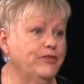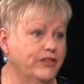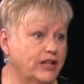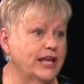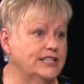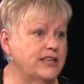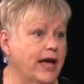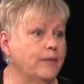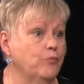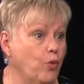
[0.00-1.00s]
The lace
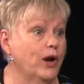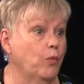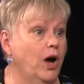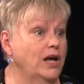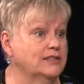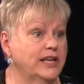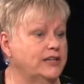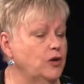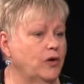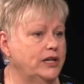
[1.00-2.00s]
cap, what it was. I
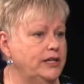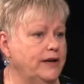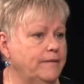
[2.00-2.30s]
had no idea.